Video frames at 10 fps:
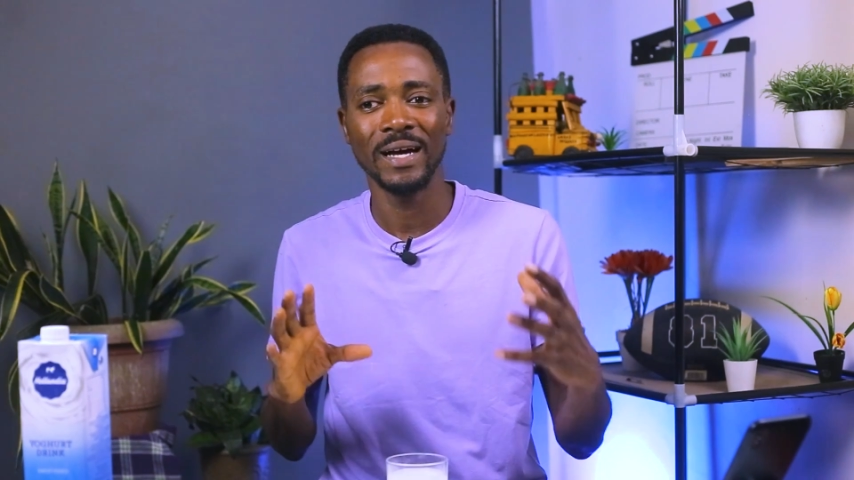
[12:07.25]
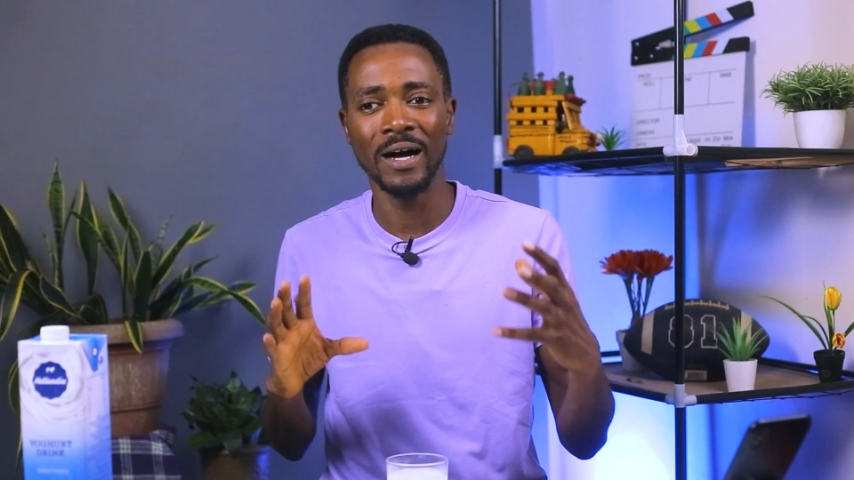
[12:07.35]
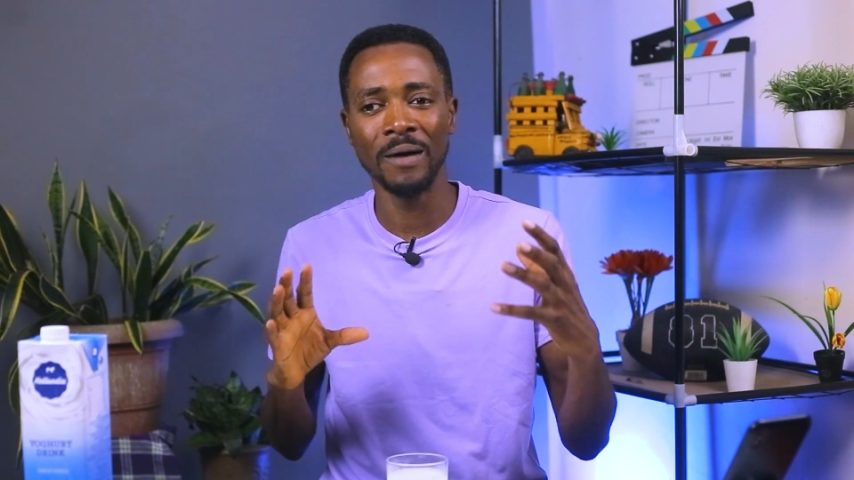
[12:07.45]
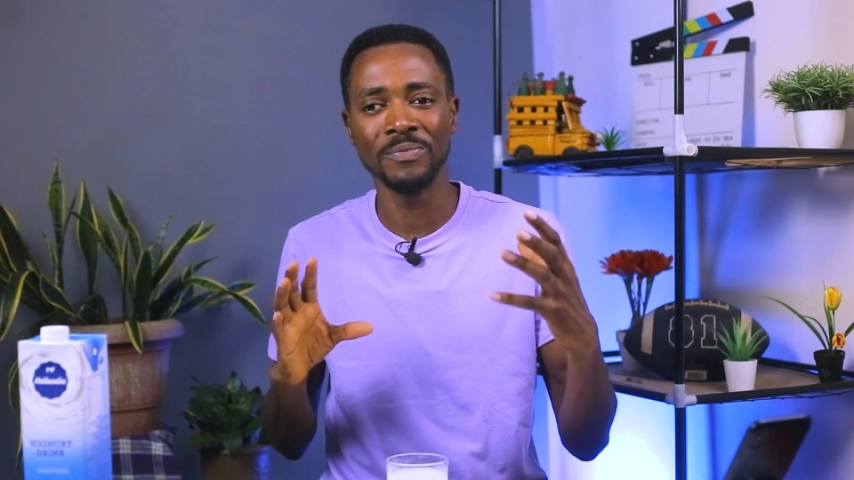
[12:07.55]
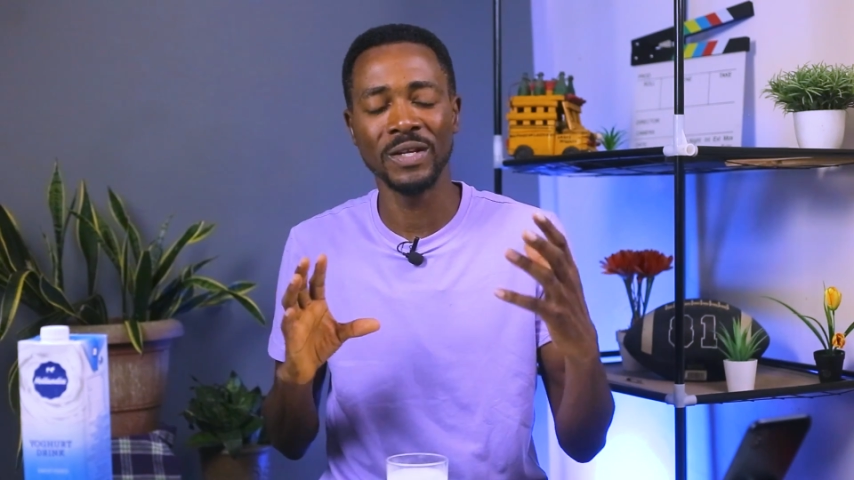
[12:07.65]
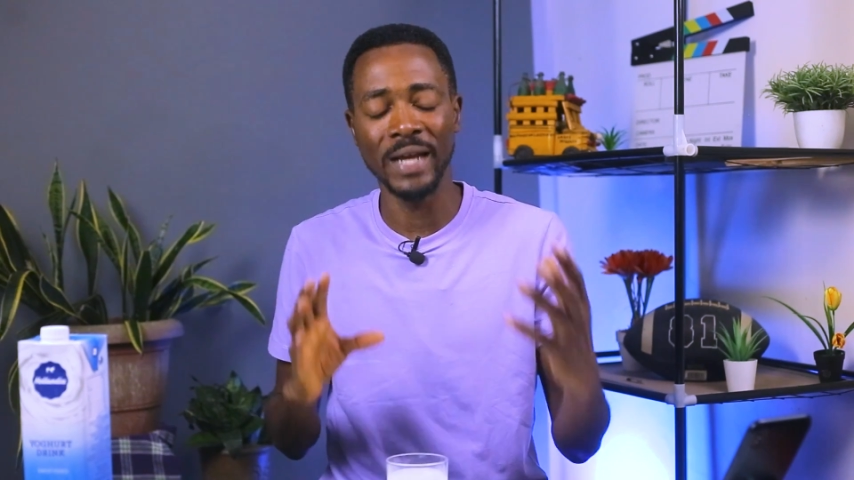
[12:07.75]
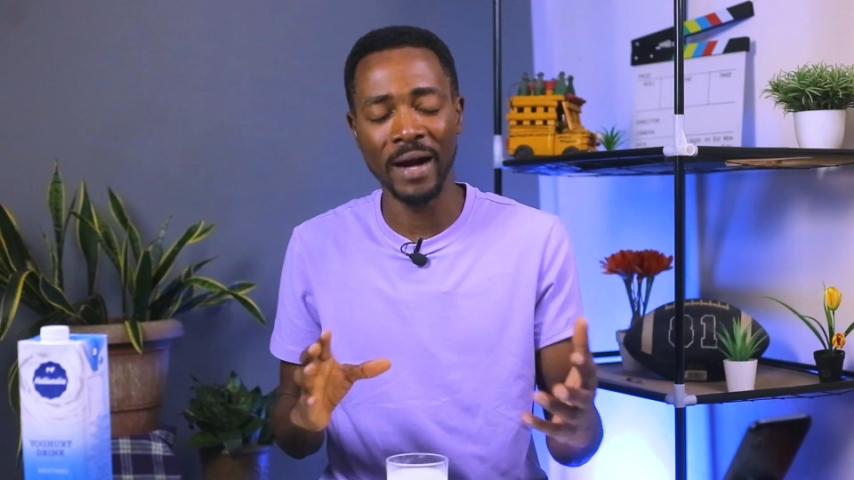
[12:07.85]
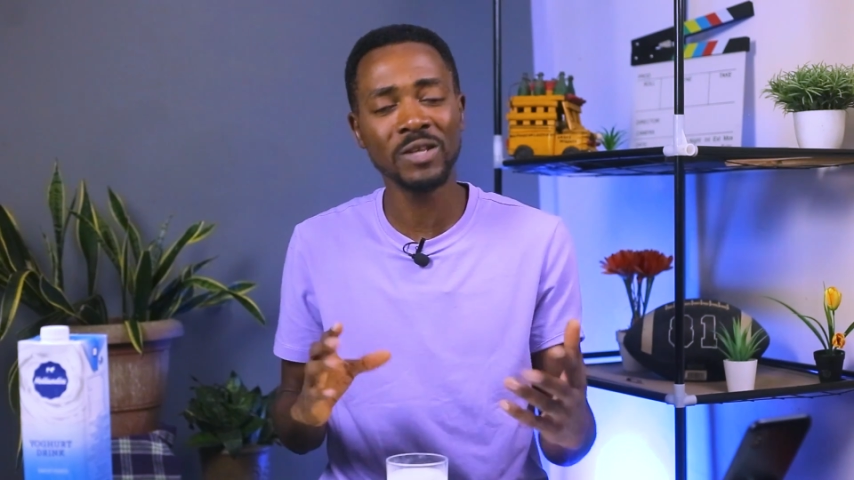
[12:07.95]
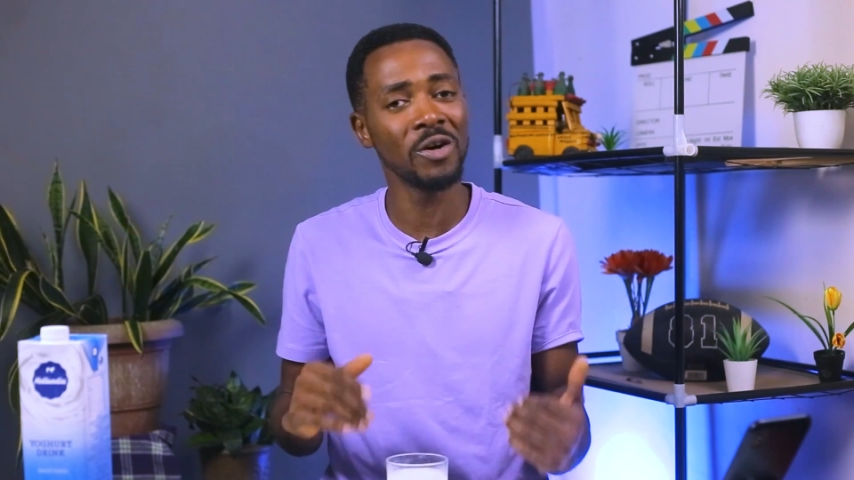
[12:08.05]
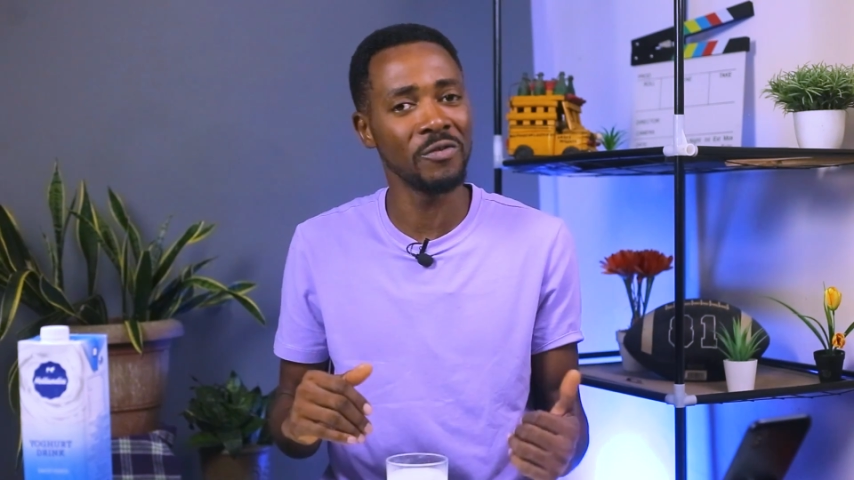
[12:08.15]
the
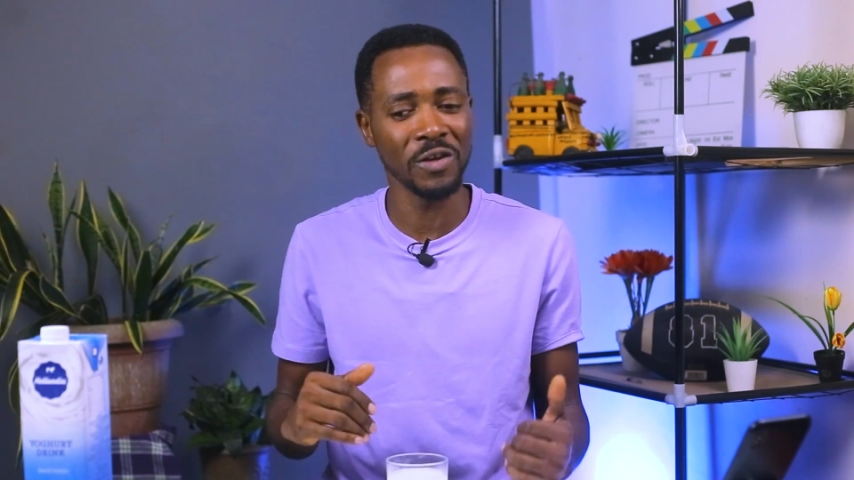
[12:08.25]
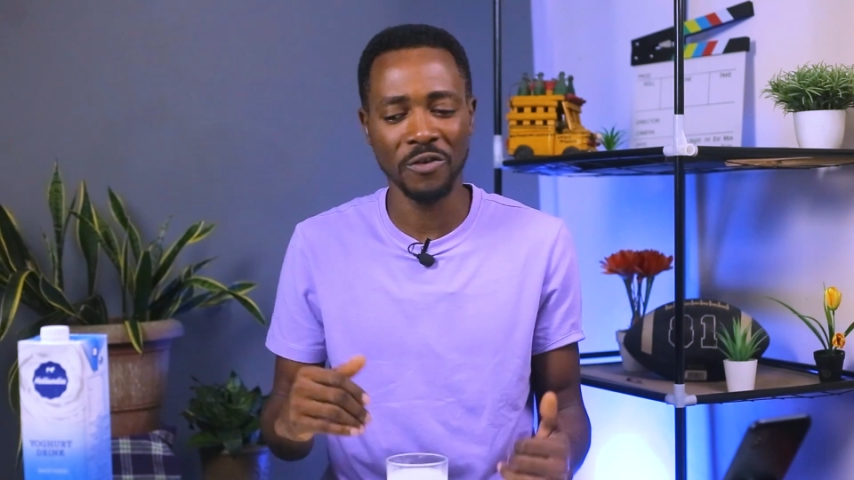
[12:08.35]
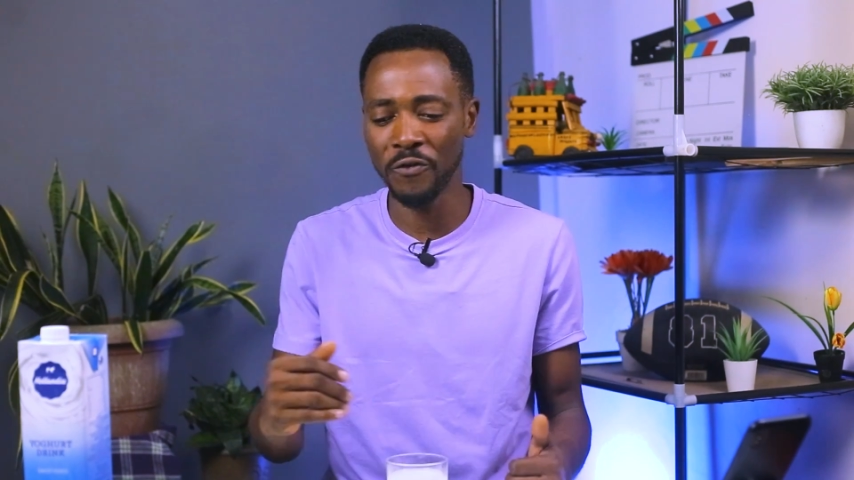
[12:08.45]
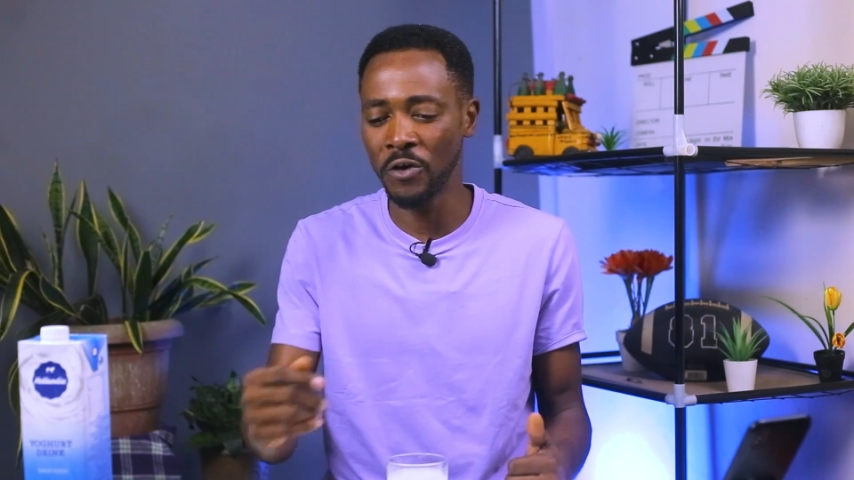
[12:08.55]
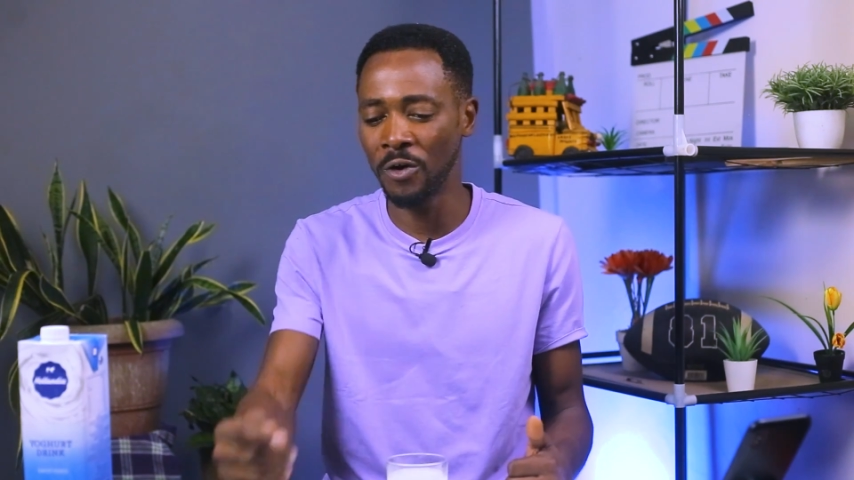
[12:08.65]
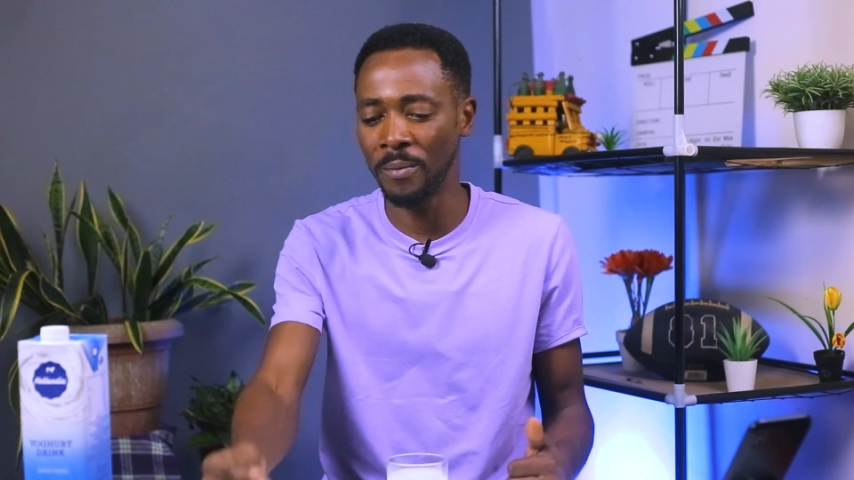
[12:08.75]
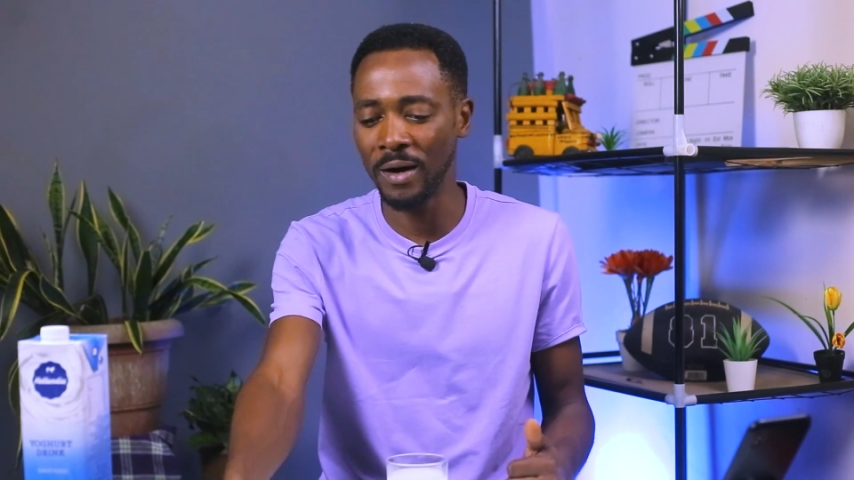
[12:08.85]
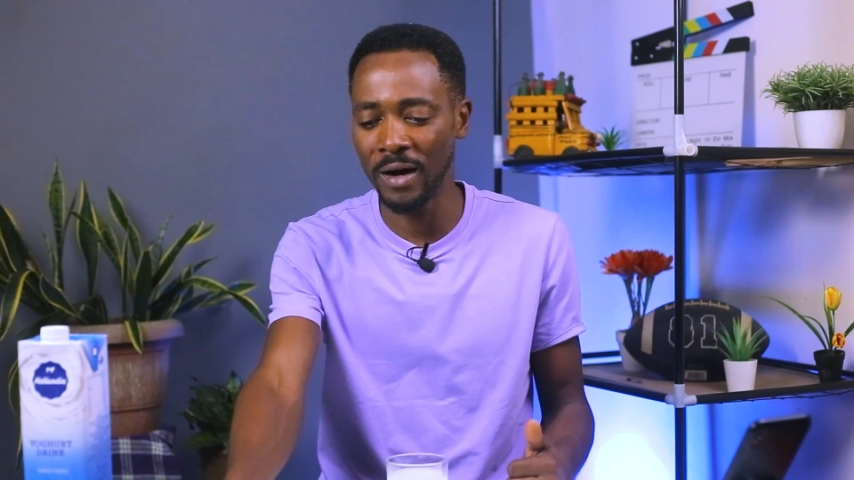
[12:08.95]
director of this film,